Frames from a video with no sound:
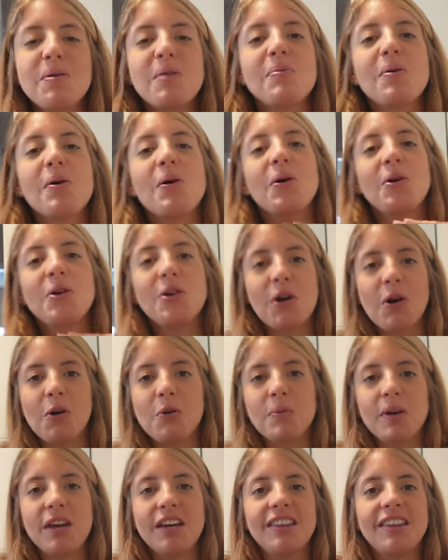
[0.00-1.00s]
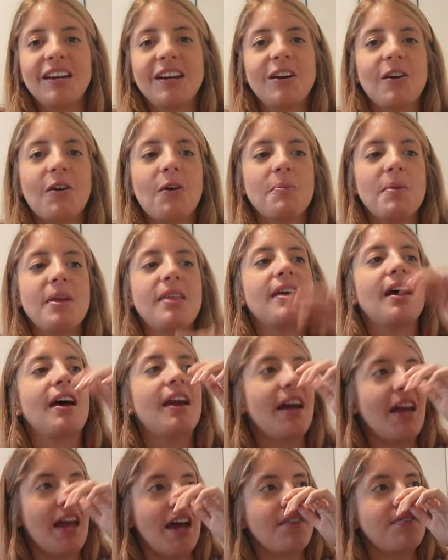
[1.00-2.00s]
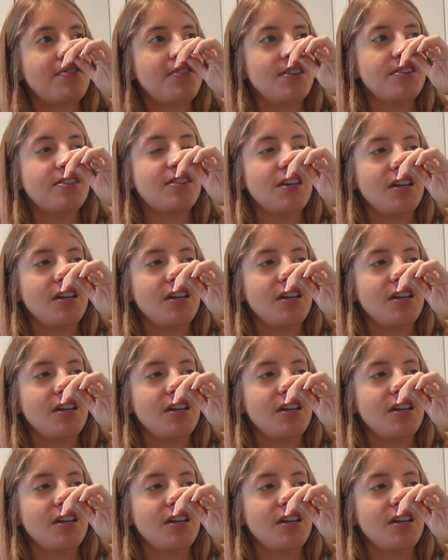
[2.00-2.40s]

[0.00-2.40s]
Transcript: People who know me, they know me that I have these